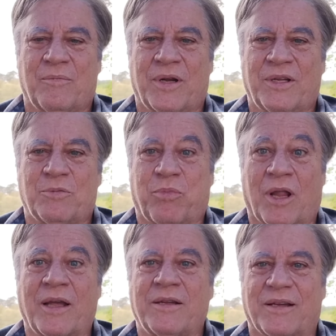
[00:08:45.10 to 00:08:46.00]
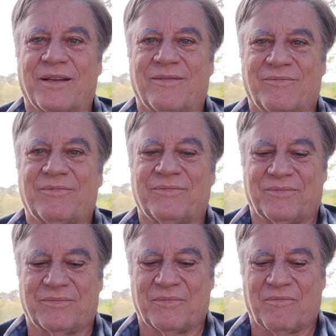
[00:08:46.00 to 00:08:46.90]
But he's blinded,
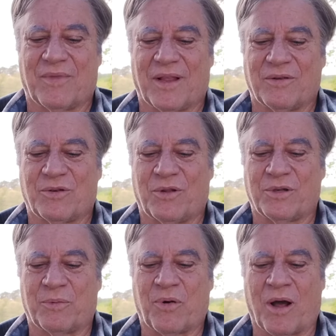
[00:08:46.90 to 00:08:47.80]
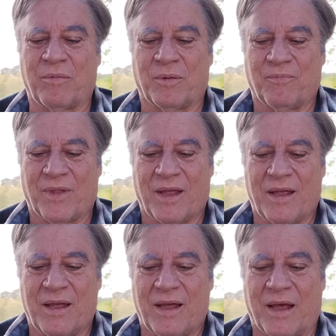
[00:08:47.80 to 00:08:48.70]
so there's a problem.
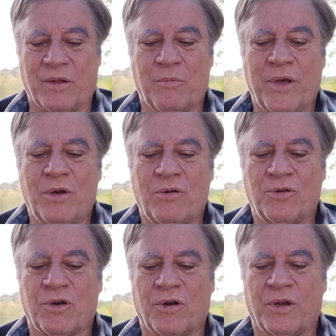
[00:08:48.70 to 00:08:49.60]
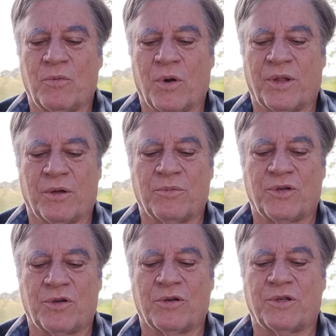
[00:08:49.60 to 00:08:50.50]
"And the men who journeyed with him
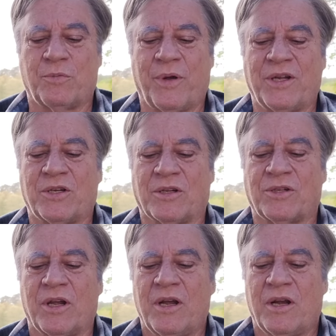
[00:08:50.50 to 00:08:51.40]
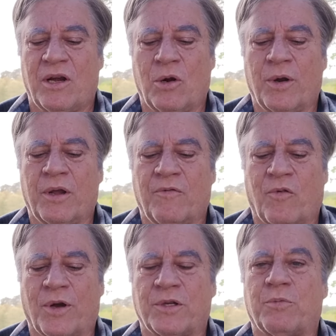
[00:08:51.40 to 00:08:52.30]
stood speechless, hearing a
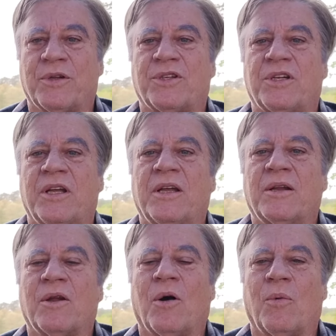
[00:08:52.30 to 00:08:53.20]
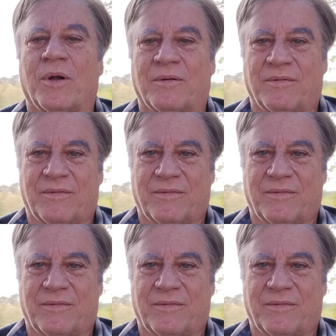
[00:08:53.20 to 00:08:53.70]
voice but seeing no one."